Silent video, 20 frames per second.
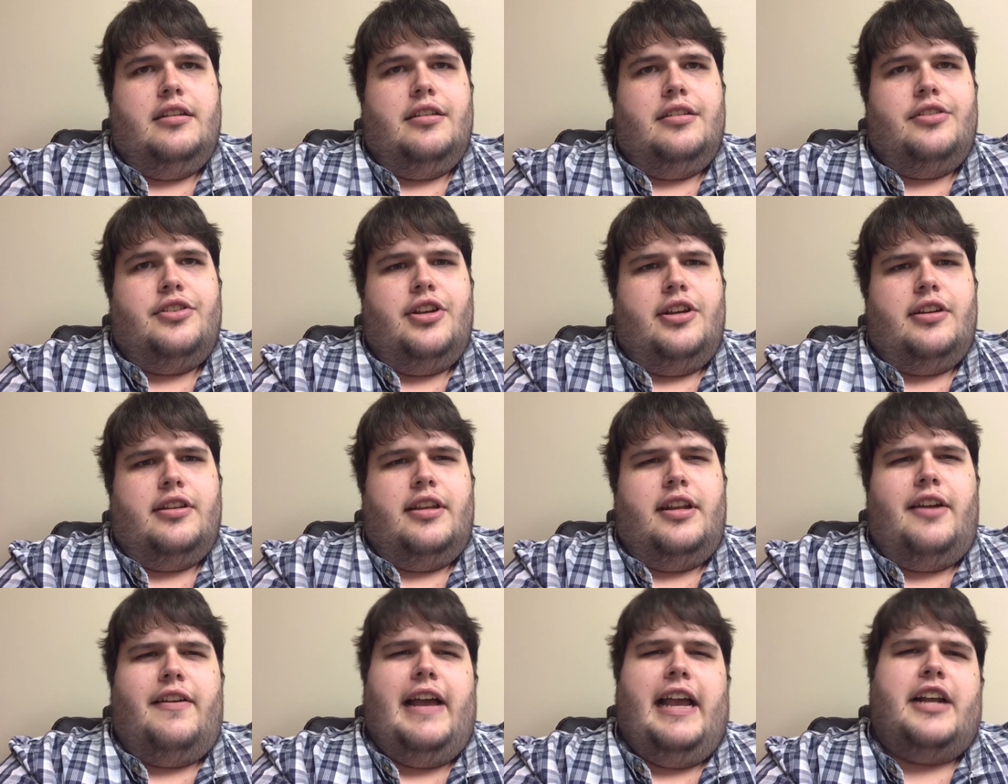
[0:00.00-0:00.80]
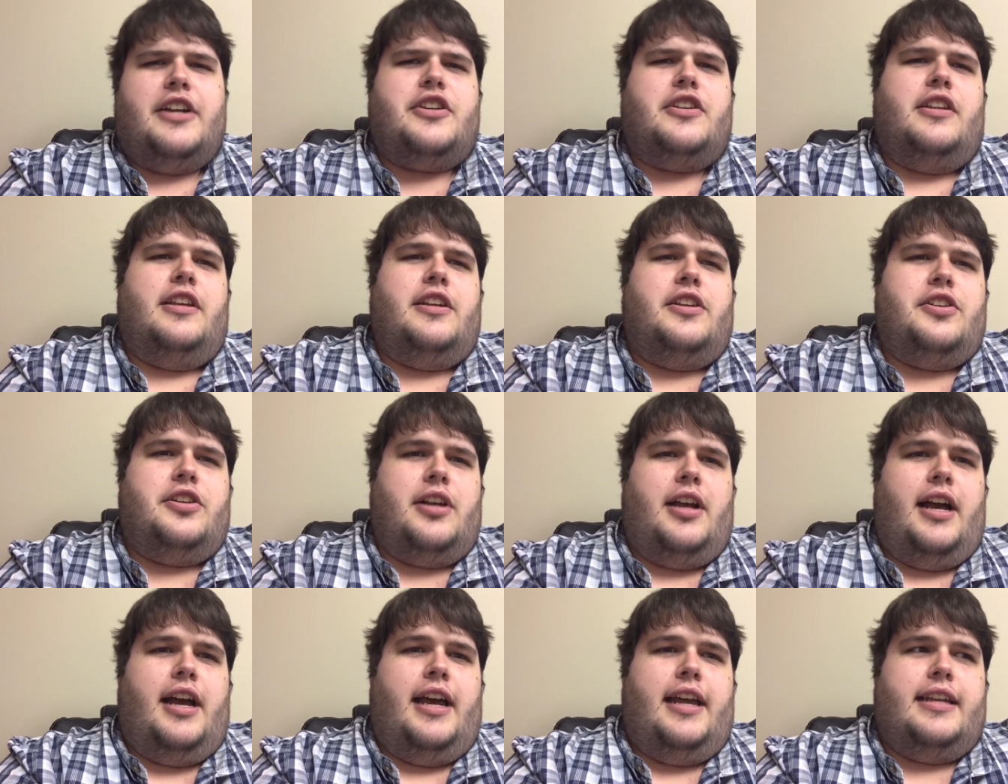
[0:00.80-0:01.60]
Jared Leto actually
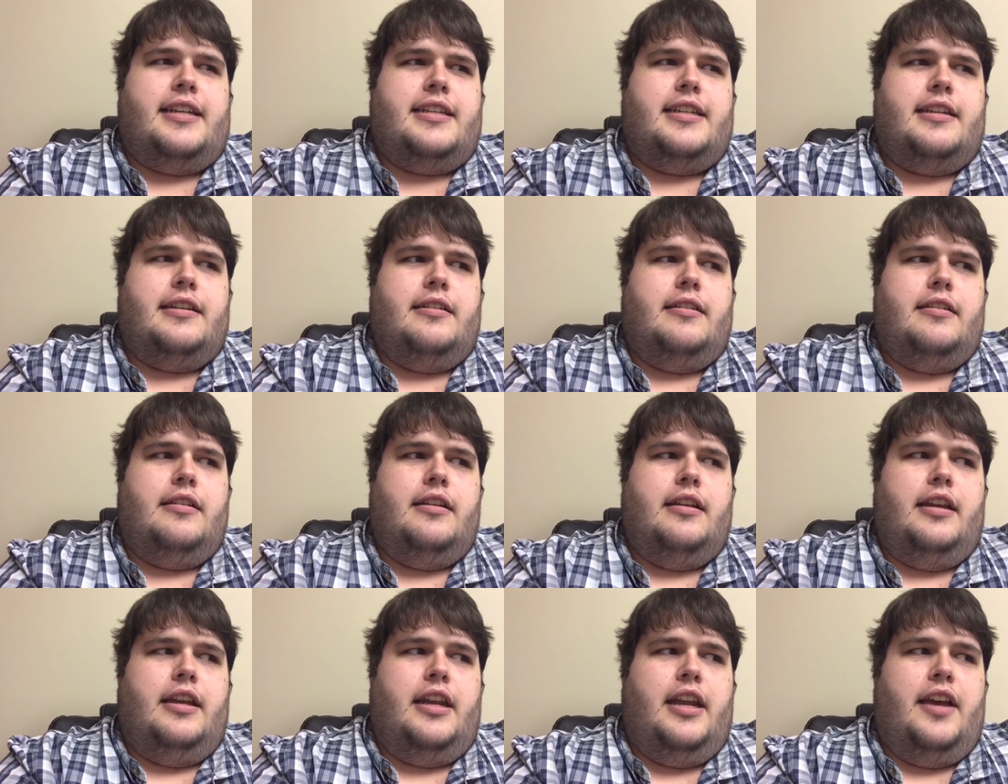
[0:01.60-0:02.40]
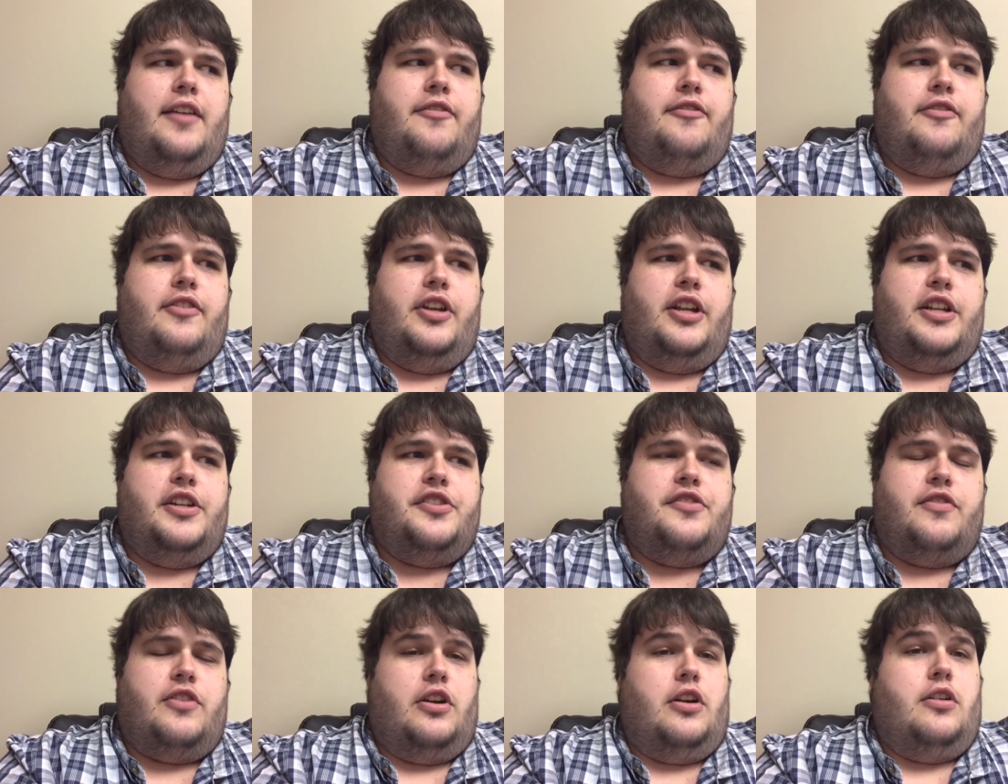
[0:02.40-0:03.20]
shot enough
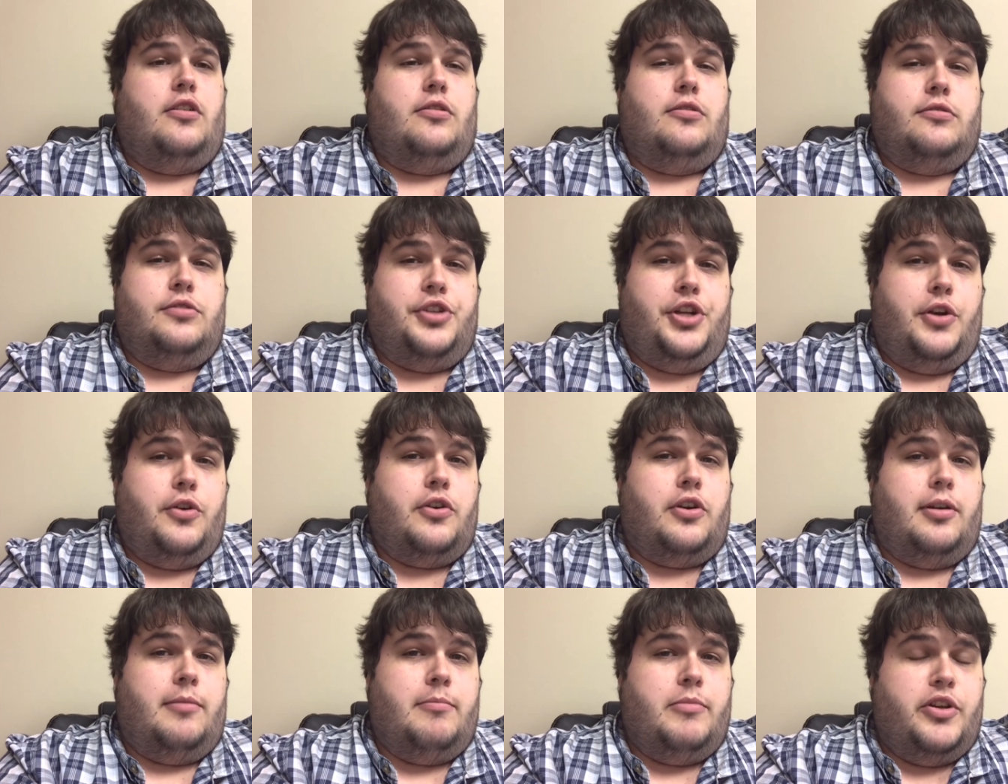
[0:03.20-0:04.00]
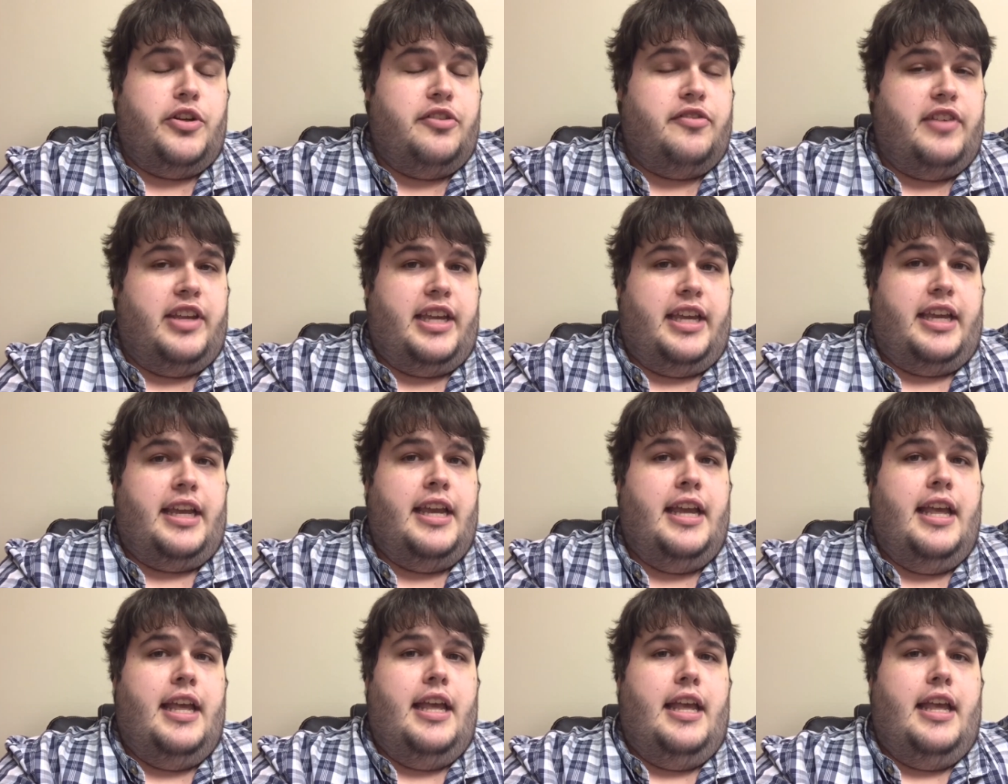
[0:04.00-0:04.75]
footage for a whole Joker movie,